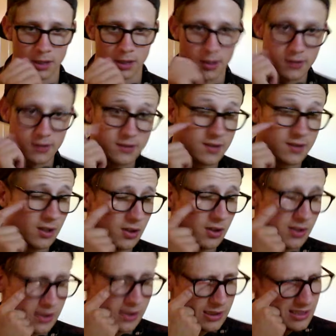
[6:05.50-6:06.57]
So
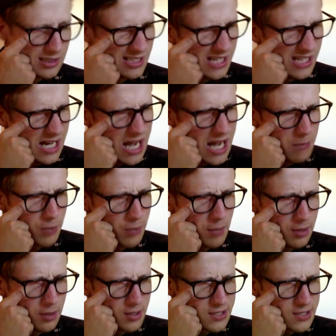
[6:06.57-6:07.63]
I'm probably
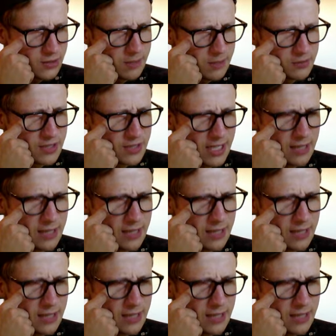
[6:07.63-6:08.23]
gonna stream tonight.